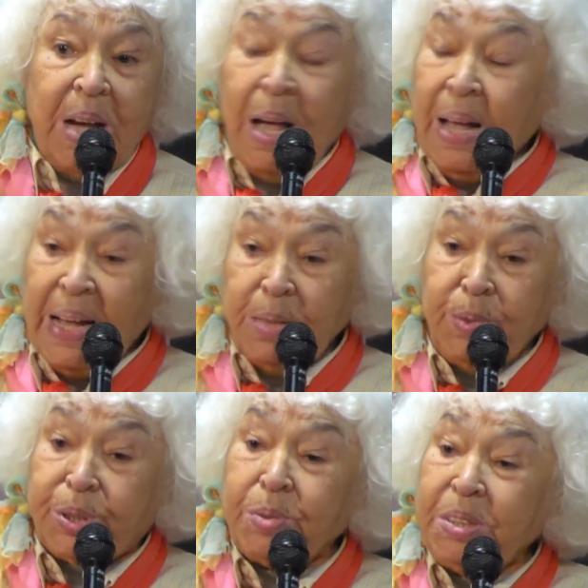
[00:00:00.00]
And we
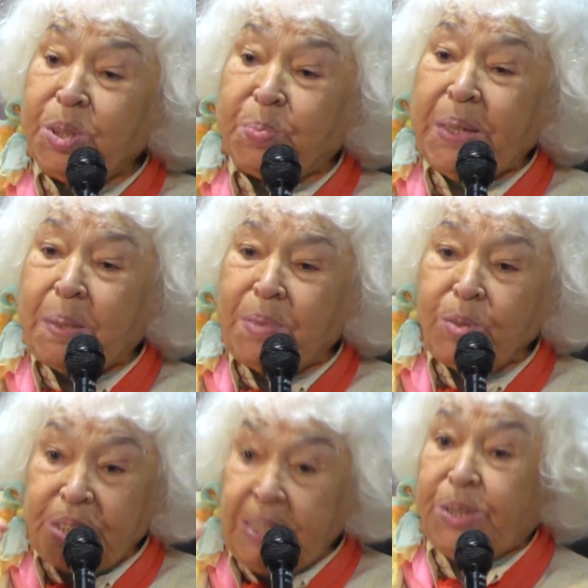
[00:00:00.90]
shouldn't speak
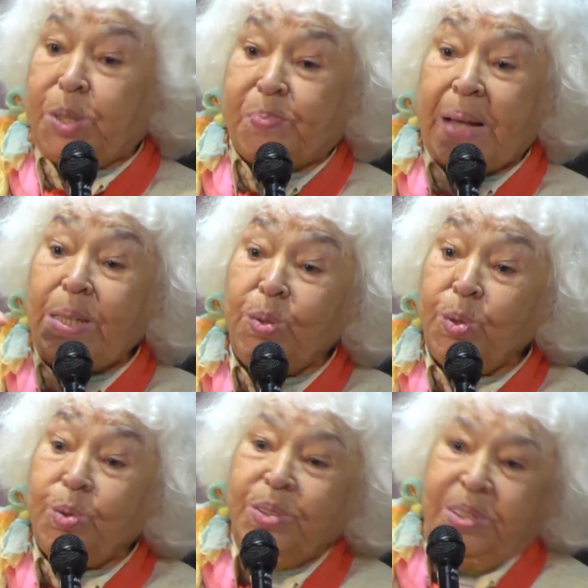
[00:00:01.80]
about Egypt
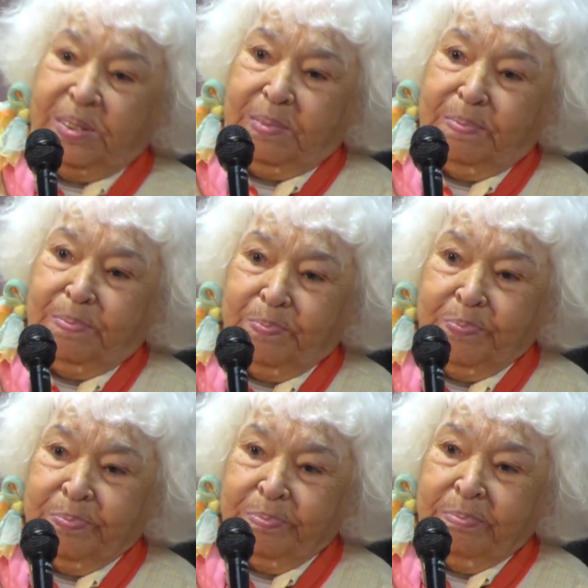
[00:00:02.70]
alone,
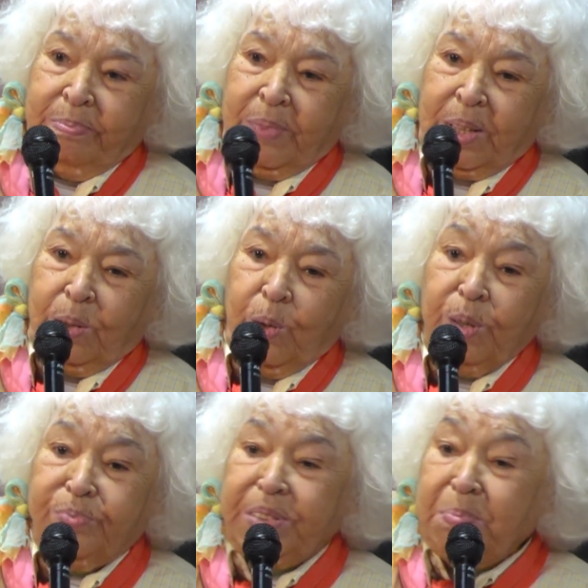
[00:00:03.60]
or
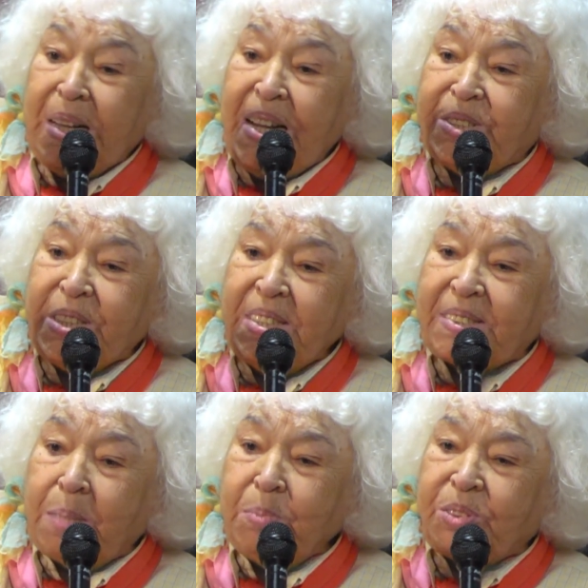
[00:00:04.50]
female
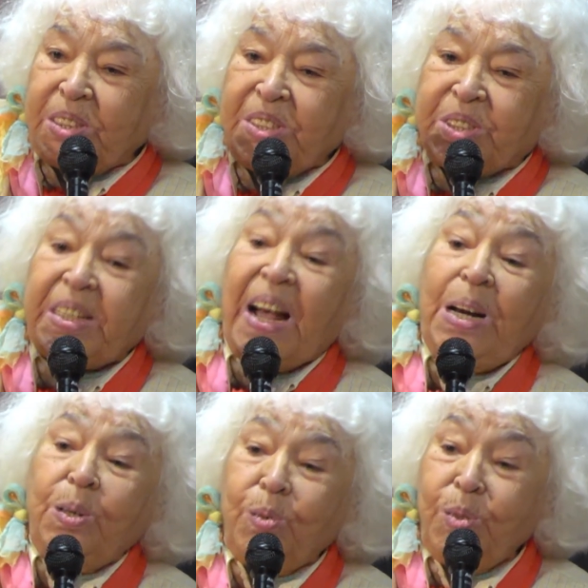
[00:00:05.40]
genital mutilation
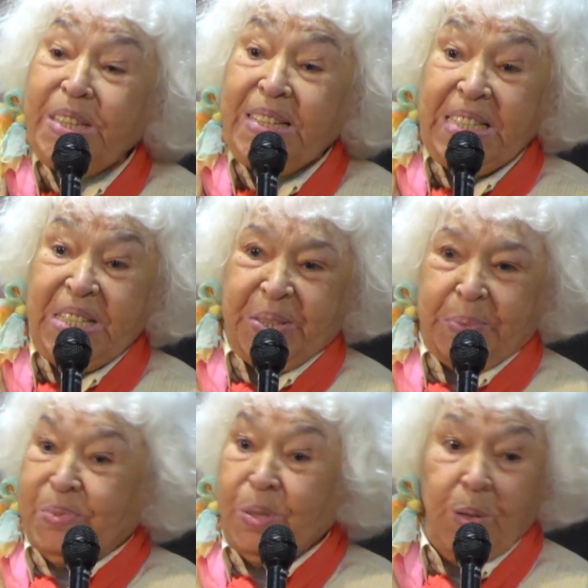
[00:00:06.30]
alone in
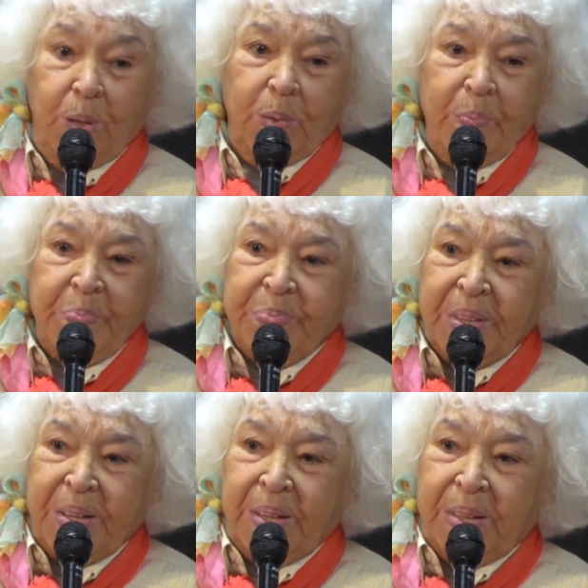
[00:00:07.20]
Egypt. No.
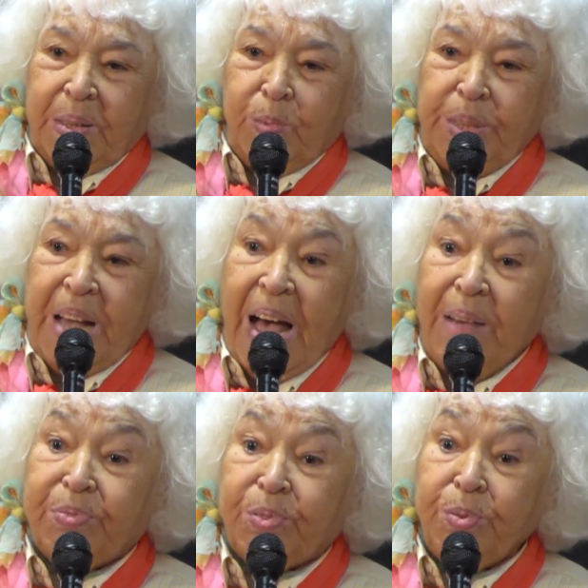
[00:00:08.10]
We
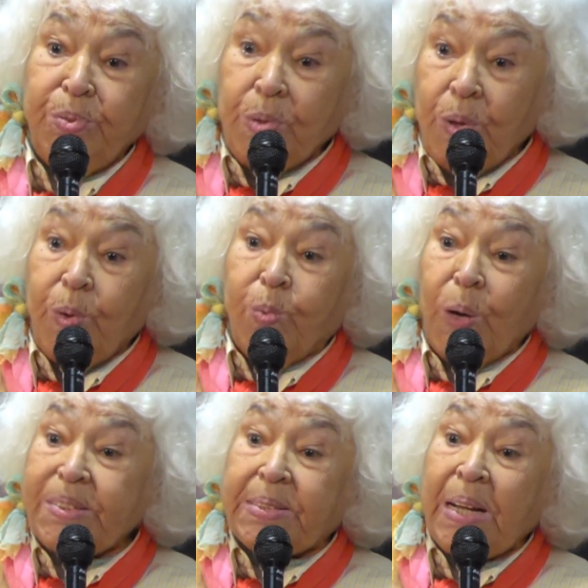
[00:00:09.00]
have to know
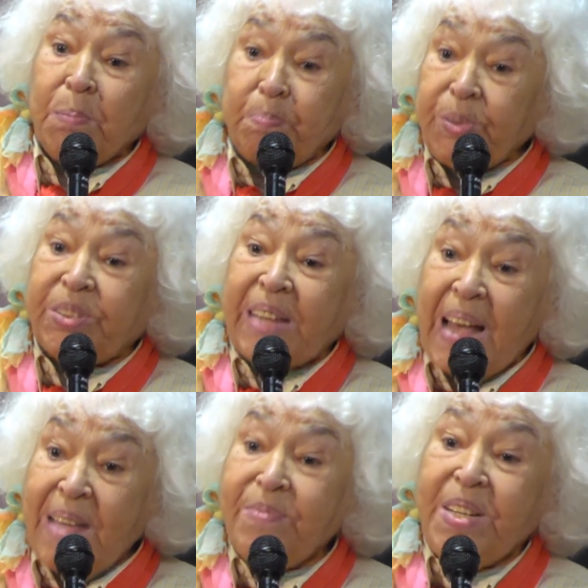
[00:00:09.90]
put
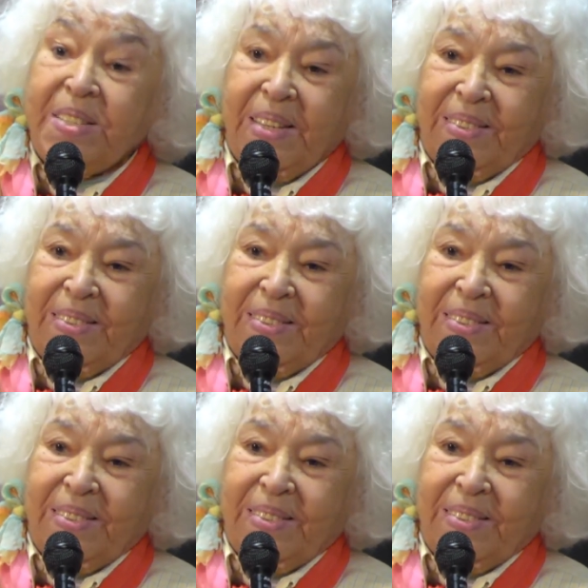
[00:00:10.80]
everything